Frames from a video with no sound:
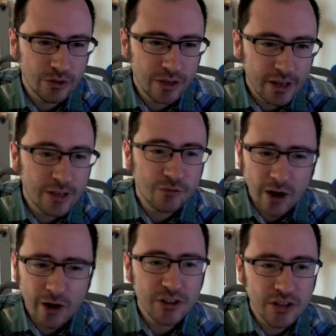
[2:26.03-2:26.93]
it's
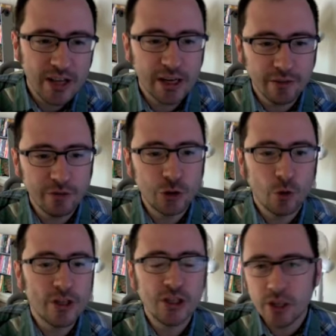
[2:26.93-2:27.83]
fair to say that I've
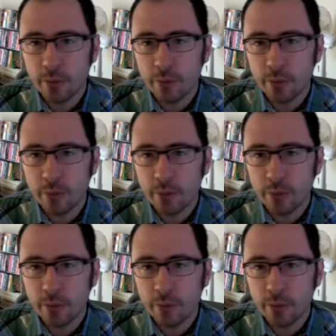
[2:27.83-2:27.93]
enjoyed some